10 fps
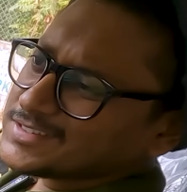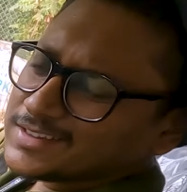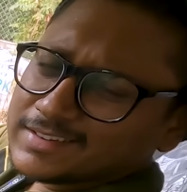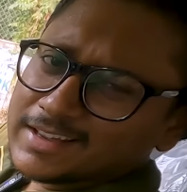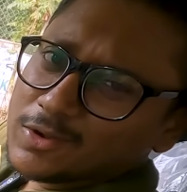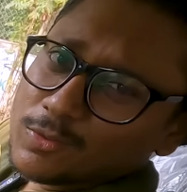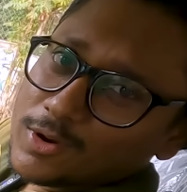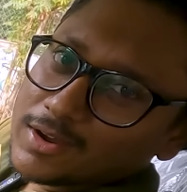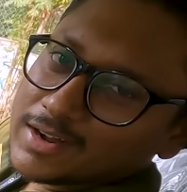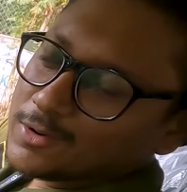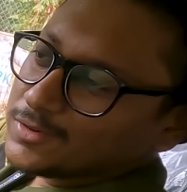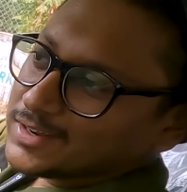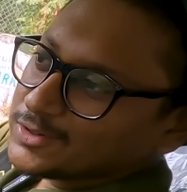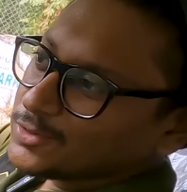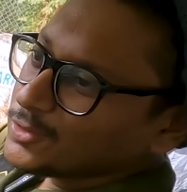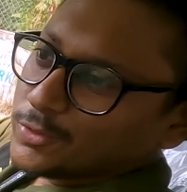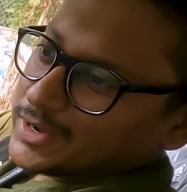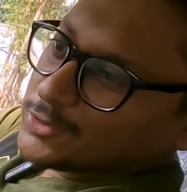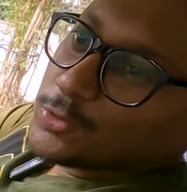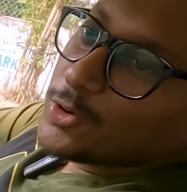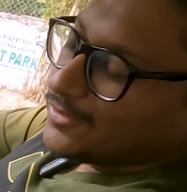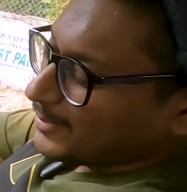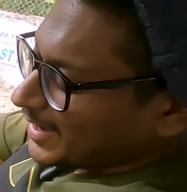is just like a walk around and you know quick tour of